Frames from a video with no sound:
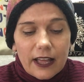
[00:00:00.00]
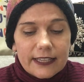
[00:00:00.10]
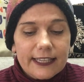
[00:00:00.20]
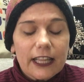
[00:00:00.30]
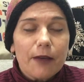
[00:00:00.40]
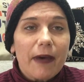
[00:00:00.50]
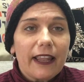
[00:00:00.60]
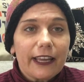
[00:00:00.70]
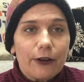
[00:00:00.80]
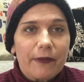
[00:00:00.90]
Assalamu
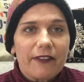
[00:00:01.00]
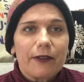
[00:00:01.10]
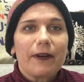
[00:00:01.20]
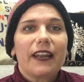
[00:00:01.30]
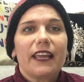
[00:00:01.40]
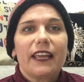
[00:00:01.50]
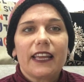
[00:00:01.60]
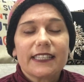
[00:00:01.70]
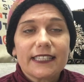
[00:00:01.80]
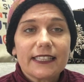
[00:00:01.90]
alaikum everybody.
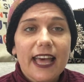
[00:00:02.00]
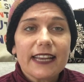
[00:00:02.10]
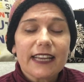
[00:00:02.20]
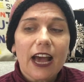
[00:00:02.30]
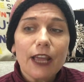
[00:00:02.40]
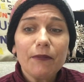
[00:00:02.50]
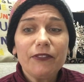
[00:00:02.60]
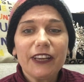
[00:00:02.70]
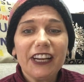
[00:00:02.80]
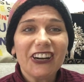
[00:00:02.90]
It's that time
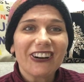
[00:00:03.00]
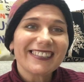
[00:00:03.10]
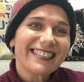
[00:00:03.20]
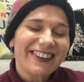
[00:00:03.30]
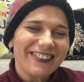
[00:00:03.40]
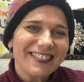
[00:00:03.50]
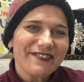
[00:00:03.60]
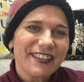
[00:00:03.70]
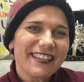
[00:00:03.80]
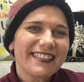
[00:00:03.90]
of year. It's
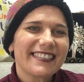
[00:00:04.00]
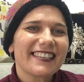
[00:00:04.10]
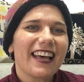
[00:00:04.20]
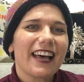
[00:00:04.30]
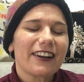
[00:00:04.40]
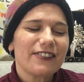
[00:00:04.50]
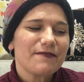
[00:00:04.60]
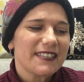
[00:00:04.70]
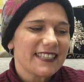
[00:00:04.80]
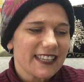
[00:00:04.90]
Christmas, uh,
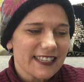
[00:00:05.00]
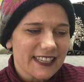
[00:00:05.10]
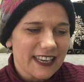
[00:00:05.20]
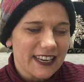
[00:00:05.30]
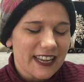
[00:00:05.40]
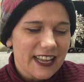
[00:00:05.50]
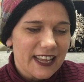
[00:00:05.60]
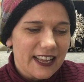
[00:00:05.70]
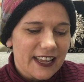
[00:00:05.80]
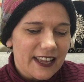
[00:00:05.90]
Christmas season.
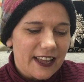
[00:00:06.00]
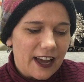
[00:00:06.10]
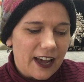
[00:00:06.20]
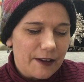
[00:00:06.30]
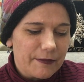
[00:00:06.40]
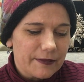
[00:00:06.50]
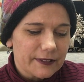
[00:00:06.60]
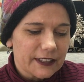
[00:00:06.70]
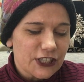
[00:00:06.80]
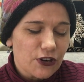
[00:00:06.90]
Um,
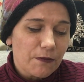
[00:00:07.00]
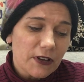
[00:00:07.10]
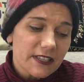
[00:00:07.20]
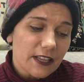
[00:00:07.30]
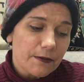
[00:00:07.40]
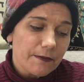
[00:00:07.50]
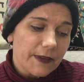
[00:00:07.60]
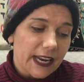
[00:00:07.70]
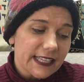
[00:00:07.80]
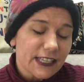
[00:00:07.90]
unless you're
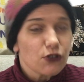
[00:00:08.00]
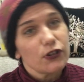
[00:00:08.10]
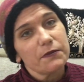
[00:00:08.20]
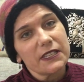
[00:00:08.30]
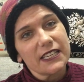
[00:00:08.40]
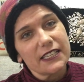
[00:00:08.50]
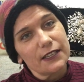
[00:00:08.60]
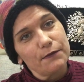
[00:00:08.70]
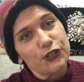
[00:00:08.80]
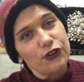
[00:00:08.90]
Muslim and it's still Christmas
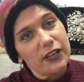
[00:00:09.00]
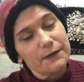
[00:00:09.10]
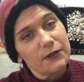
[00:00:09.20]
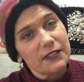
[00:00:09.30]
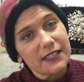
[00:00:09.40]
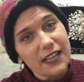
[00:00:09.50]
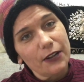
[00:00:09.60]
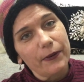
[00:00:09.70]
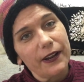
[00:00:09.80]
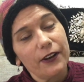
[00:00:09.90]
season but you're not supposed to
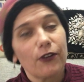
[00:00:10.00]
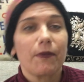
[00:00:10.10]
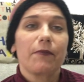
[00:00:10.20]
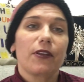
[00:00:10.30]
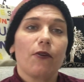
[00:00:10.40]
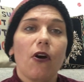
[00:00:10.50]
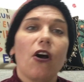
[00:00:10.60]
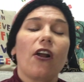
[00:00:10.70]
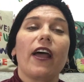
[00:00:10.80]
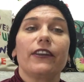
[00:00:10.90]
celebrate it or maybe you
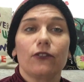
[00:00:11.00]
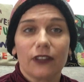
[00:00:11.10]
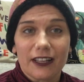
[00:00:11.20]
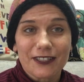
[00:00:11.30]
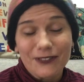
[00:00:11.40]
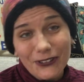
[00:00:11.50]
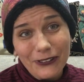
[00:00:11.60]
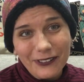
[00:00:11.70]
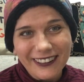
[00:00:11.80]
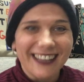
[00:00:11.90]
are. I know lots who do,
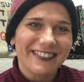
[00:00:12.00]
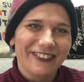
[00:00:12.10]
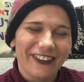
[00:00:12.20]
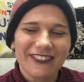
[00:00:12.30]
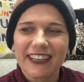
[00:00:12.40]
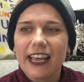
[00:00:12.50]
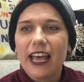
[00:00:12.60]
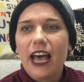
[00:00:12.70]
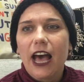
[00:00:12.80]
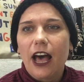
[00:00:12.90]
lots who don't.
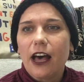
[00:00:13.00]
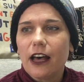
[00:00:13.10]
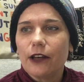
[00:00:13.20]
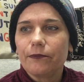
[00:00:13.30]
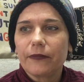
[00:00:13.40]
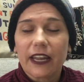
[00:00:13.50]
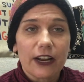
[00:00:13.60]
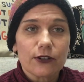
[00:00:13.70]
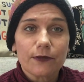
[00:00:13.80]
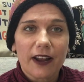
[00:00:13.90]
Um, and
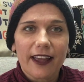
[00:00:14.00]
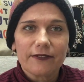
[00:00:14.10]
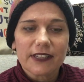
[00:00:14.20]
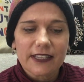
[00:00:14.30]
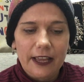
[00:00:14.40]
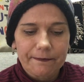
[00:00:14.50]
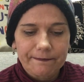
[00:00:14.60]
here's what I have to say.